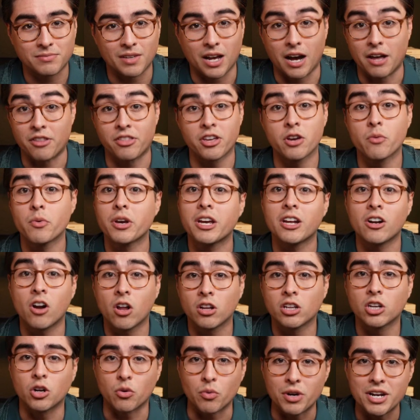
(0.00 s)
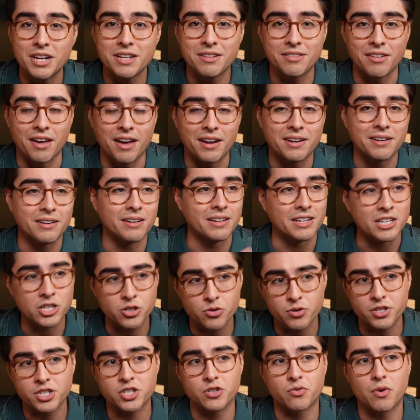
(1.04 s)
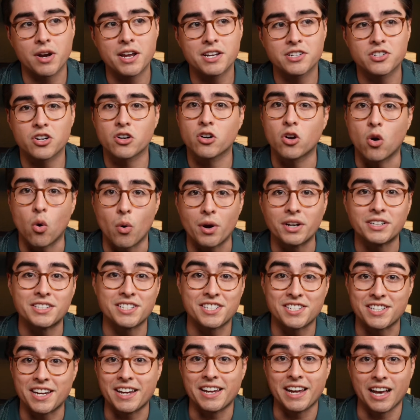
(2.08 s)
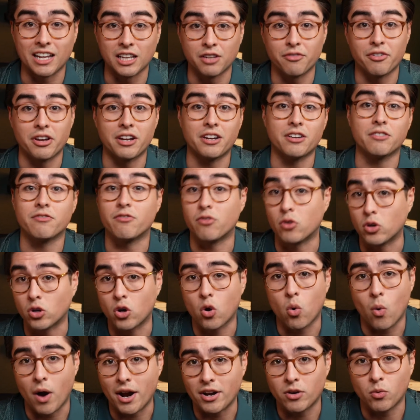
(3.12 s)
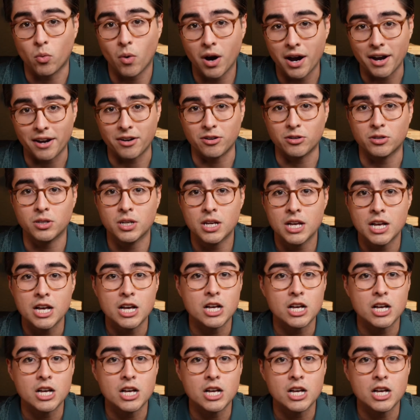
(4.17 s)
I think we can all agree that interest rates are going to stay elevated for quite a while,